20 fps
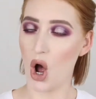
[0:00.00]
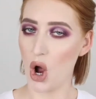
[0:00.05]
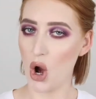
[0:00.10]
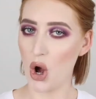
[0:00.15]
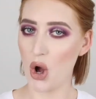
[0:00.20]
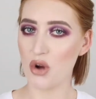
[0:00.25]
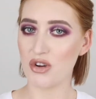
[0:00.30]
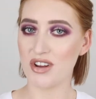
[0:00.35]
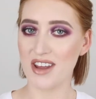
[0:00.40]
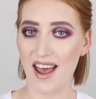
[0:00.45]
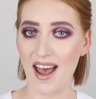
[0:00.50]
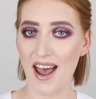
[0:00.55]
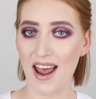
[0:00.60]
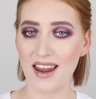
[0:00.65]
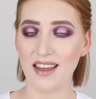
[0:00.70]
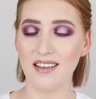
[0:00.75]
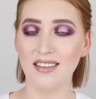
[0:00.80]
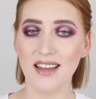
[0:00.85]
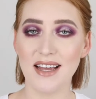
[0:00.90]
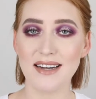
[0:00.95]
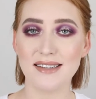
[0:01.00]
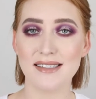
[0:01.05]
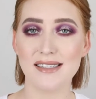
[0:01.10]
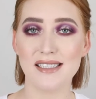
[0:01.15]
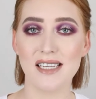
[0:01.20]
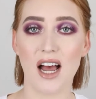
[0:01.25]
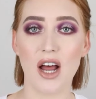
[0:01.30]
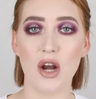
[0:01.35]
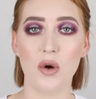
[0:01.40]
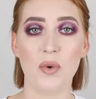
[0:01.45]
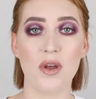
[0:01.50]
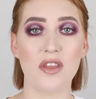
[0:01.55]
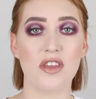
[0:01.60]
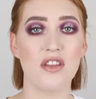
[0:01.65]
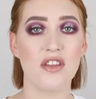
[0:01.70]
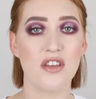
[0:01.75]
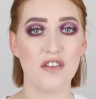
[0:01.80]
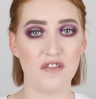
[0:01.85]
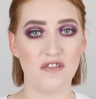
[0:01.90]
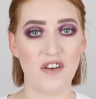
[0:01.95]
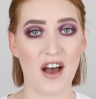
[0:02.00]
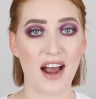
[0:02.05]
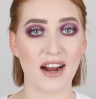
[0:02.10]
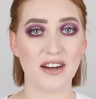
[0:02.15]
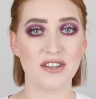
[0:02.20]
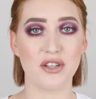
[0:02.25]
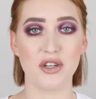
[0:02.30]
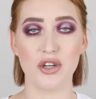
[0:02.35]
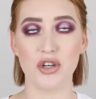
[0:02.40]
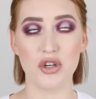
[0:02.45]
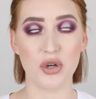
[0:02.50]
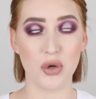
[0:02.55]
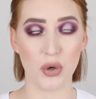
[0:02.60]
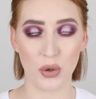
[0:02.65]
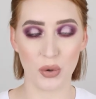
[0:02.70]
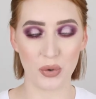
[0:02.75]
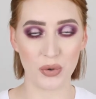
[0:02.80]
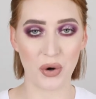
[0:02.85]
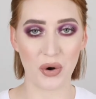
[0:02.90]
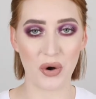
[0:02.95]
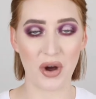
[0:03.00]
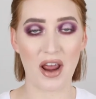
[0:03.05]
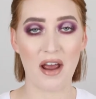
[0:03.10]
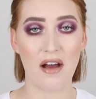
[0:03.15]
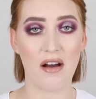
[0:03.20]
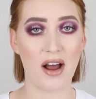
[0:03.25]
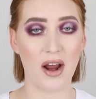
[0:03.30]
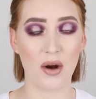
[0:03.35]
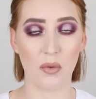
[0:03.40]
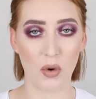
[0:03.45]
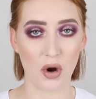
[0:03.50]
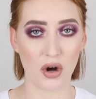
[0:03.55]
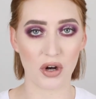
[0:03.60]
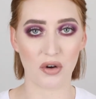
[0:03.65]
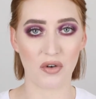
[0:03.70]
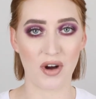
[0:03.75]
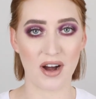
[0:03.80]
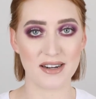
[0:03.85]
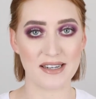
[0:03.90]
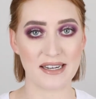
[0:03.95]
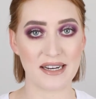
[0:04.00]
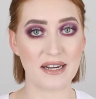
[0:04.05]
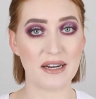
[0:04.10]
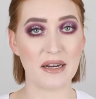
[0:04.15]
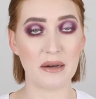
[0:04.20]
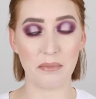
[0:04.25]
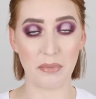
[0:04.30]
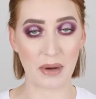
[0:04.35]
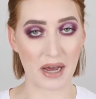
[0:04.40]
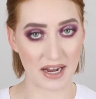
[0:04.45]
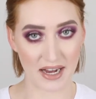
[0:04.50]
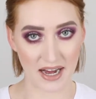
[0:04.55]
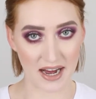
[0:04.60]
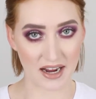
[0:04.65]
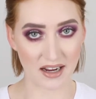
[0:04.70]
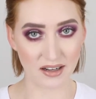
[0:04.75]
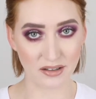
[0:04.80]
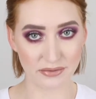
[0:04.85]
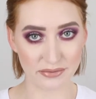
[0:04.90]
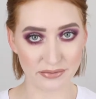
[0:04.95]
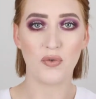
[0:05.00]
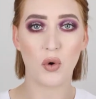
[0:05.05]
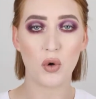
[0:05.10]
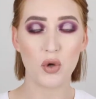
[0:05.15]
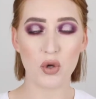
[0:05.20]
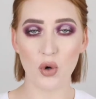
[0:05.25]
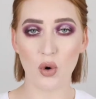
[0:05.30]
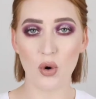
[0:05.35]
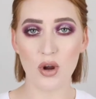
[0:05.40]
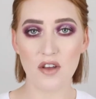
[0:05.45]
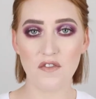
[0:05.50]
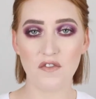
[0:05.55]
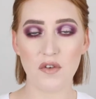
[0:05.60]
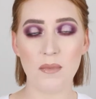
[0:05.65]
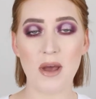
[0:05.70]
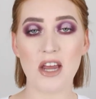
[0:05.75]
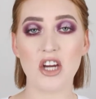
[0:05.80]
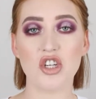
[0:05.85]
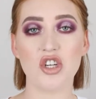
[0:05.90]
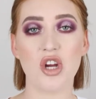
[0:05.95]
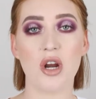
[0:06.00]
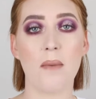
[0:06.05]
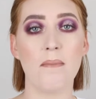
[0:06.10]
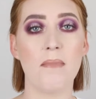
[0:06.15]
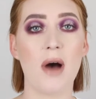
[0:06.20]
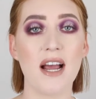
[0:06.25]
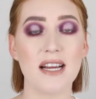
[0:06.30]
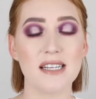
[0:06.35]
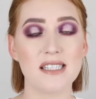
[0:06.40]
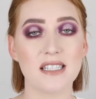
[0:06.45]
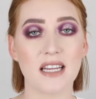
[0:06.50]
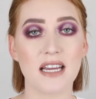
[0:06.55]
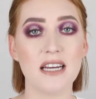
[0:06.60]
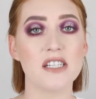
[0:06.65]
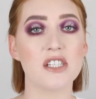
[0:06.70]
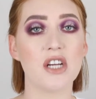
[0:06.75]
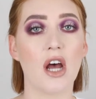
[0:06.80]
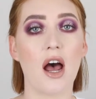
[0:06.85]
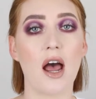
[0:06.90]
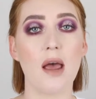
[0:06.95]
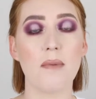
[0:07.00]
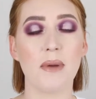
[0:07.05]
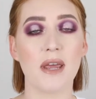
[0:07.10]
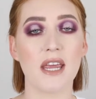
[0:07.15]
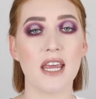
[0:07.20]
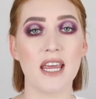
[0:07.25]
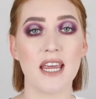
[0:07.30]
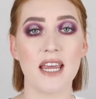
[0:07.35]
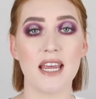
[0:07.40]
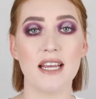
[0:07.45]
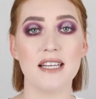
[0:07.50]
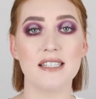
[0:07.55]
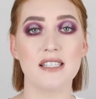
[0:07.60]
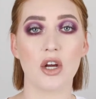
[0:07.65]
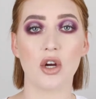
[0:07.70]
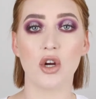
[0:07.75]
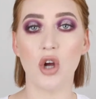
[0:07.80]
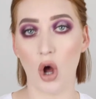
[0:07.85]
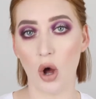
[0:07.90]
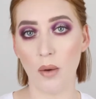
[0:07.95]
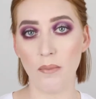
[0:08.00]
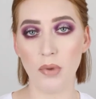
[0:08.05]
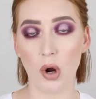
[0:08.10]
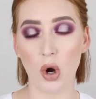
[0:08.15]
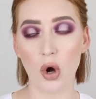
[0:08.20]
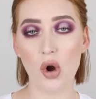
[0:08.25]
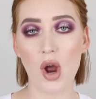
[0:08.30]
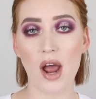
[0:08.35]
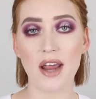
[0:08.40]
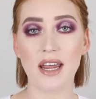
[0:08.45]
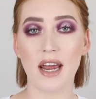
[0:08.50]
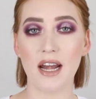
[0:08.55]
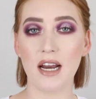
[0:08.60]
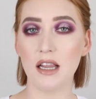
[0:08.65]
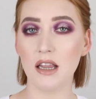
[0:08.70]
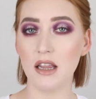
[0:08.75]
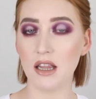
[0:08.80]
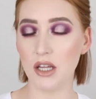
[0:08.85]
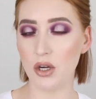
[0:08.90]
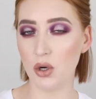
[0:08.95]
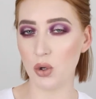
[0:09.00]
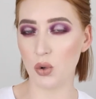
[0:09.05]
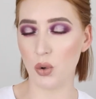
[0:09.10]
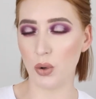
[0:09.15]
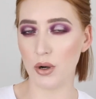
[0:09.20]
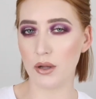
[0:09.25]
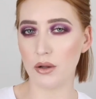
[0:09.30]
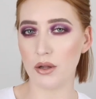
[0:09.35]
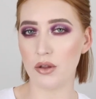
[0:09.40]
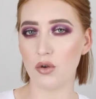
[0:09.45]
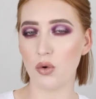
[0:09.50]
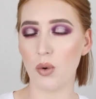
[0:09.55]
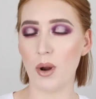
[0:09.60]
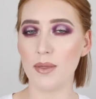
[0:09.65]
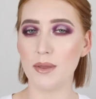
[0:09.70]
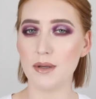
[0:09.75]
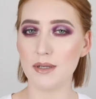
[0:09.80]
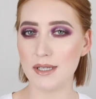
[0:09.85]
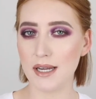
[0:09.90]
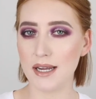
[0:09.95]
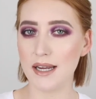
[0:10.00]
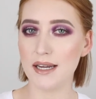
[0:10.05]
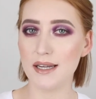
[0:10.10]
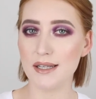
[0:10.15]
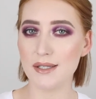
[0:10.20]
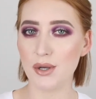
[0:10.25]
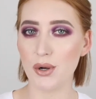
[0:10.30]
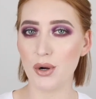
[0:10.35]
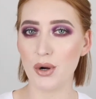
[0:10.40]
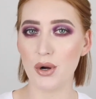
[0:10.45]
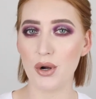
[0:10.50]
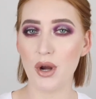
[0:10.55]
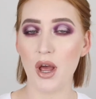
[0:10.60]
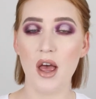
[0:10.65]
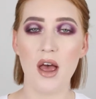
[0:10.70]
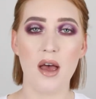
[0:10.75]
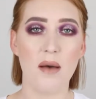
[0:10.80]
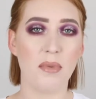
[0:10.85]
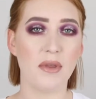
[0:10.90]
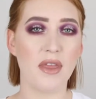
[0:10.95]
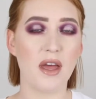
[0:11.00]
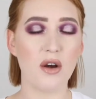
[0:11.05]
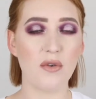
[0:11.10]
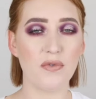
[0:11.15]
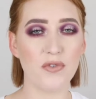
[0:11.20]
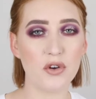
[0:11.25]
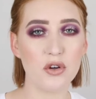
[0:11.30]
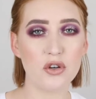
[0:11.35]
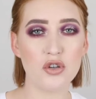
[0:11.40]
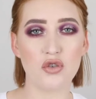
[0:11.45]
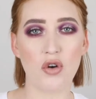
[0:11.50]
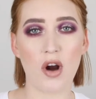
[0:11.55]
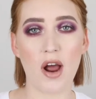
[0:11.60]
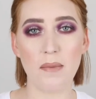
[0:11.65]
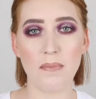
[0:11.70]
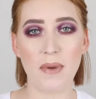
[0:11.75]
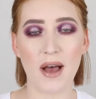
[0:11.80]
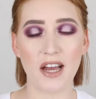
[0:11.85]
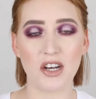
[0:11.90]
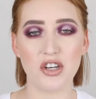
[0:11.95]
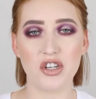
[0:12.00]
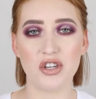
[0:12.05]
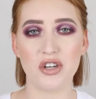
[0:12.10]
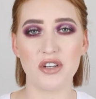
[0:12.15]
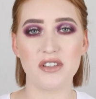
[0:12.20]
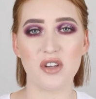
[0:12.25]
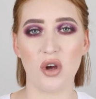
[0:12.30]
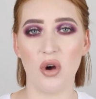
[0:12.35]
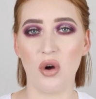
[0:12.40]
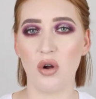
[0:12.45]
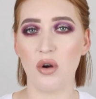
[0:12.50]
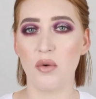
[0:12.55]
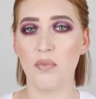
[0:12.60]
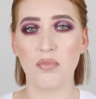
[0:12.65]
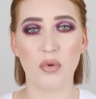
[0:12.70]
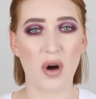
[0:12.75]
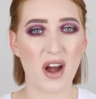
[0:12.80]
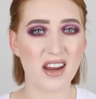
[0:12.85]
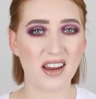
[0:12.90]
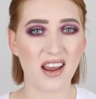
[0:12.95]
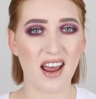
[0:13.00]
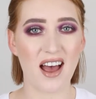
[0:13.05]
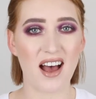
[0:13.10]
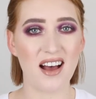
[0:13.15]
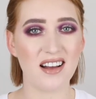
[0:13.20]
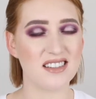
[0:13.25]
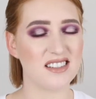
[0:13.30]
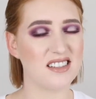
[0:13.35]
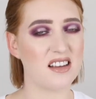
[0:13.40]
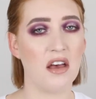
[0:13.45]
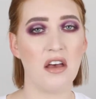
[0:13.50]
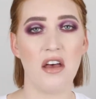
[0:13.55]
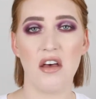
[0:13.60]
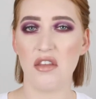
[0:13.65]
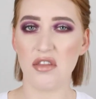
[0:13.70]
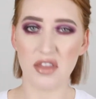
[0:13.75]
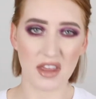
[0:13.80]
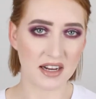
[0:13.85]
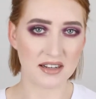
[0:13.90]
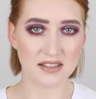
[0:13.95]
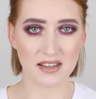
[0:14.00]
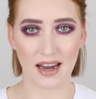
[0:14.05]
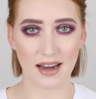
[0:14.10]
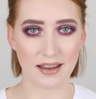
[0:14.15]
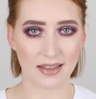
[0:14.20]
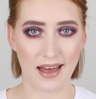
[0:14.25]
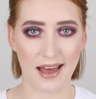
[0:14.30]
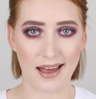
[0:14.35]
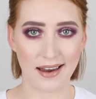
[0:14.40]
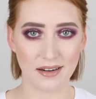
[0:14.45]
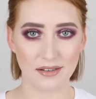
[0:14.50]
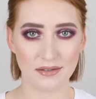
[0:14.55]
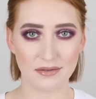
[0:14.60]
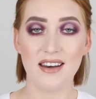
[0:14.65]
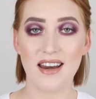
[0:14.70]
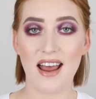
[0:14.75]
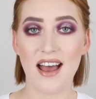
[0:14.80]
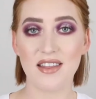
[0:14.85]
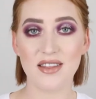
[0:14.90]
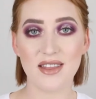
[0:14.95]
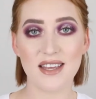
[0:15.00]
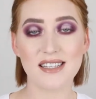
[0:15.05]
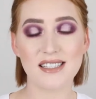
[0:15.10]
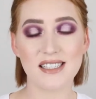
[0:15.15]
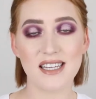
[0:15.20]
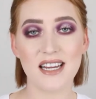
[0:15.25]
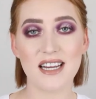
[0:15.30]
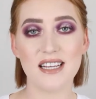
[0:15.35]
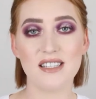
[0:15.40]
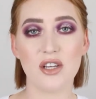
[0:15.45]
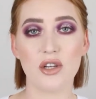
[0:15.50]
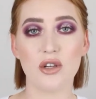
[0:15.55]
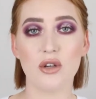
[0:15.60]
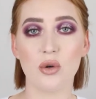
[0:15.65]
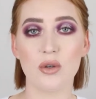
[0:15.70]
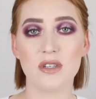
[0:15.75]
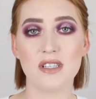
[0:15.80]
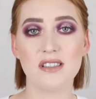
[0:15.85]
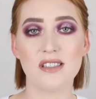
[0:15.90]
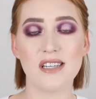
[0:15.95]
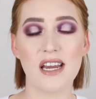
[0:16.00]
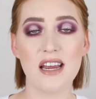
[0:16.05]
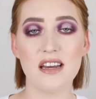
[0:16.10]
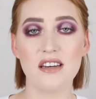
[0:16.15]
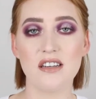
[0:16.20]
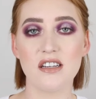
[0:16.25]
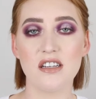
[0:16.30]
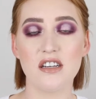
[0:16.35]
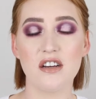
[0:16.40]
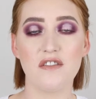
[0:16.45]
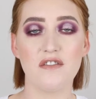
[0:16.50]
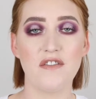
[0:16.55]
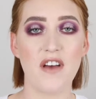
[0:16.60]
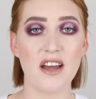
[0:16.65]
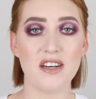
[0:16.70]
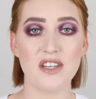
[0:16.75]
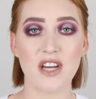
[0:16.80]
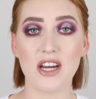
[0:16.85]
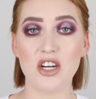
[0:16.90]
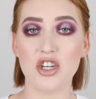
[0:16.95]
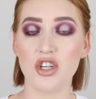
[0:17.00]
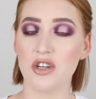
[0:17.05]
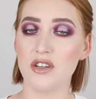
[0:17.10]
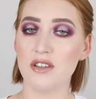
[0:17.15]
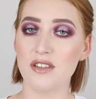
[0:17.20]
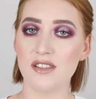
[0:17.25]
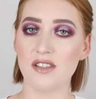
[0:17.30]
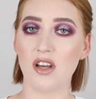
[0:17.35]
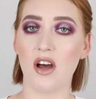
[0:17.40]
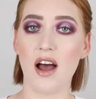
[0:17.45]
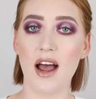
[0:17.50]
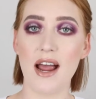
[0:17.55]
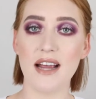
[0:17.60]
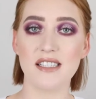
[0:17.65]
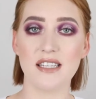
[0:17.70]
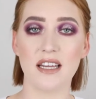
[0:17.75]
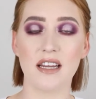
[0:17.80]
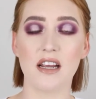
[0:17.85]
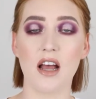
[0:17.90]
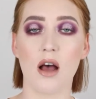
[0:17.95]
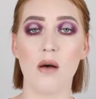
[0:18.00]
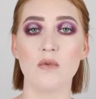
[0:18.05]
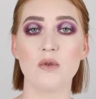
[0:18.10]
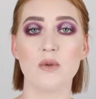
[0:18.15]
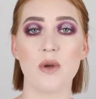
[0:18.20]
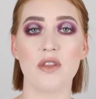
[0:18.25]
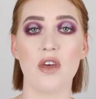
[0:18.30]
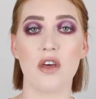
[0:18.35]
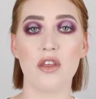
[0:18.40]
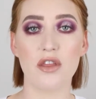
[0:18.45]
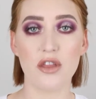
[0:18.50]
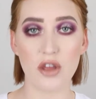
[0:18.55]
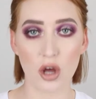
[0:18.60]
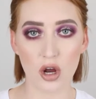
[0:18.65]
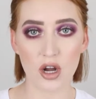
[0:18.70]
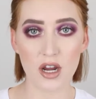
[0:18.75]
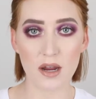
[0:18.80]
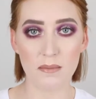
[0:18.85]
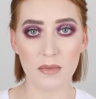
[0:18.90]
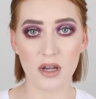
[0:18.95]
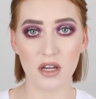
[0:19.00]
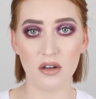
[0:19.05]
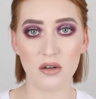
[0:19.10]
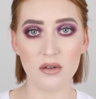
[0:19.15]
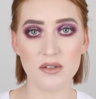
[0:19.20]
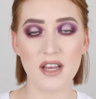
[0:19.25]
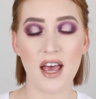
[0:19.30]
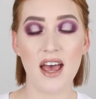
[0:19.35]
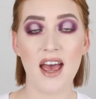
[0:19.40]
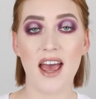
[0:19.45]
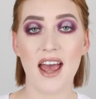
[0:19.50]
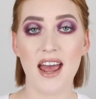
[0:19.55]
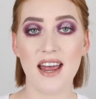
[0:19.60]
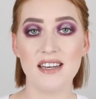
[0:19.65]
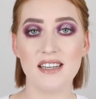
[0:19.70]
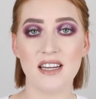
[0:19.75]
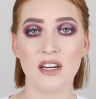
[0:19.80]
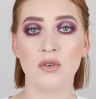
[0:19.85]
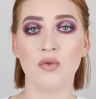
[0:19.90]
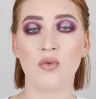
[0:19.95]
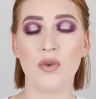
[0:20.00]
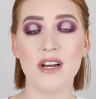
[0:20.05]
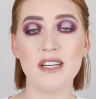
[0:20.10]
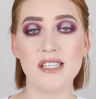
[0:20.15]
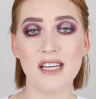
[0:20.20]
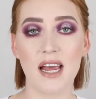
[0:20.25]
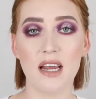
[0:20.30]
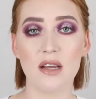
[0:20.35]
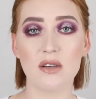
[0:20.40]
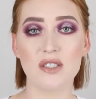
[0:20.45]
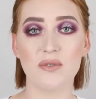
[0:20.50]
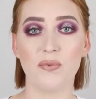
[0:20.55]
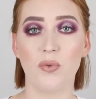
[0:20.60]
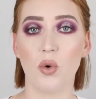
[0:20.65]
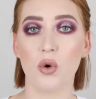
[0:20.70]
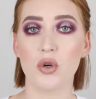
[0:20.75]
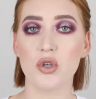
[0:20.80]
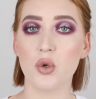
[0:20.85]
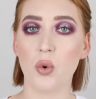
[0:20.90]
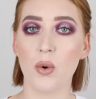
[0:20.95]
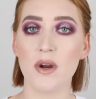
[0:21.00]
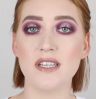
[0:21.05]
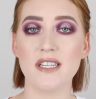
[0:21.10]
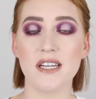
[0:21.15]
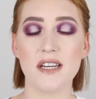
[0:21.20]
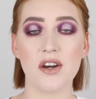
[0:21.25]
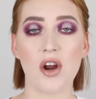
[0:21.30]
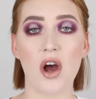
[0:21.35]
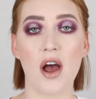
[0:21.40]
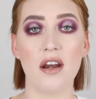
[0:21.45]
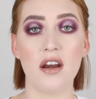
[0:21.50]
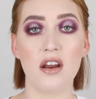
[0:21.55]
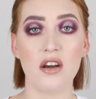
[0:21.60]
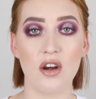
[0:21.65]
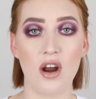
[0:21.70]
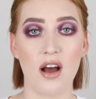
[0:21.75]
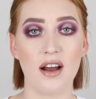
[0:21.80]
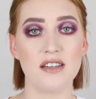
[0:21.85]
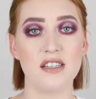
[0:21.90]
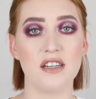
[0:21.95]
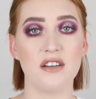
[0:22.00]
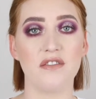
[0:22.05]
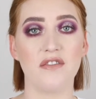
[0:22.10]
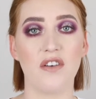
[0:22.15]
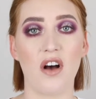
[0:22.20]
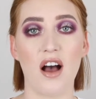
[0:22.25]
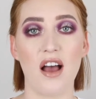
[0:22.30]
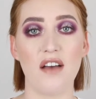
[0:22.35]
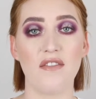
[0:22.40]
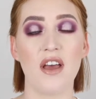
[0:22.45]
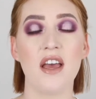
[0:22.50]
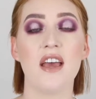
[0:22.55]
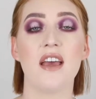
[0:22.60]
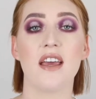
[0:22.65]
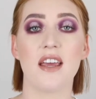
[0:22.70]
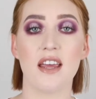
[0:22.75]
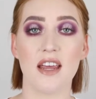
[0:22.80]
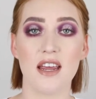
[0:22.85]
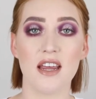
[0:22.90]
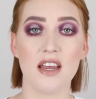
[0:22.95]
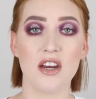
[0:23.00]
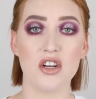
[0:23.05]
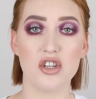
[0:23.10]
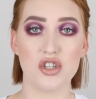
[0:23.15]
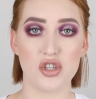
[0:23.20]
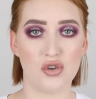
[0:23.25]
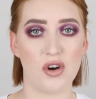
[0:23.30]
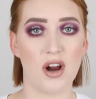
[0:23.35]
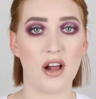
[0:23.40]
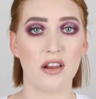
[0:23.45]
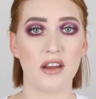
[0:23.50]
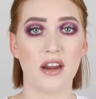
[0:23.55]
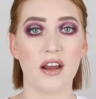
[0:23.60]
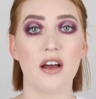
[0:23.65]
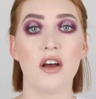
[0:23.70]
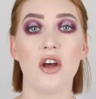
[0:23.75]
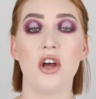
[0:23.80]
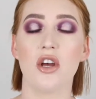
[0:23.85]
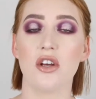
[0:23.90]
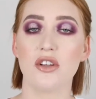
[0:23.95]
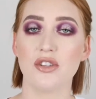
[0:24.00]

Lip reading: Okay, let's start with the facts. You should all know how I work around here by now. For your information, my skin type is combo. I get a little oily throughout the T-zone, but then a few dry patches on breakouts, things like that. Now this is your standard foundation size. It comes with 30 mils and it retails for $29.95 here in Australia.